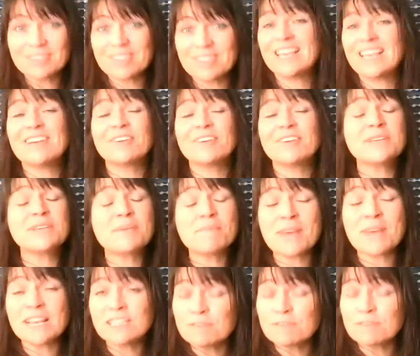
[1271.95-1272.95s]
it will be the
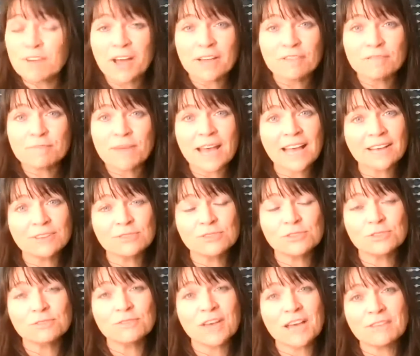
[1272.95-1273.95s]
best £5
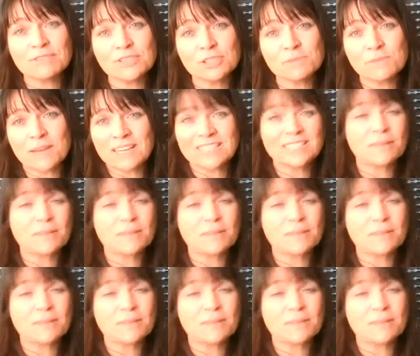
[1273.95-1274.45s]
you've ever spent.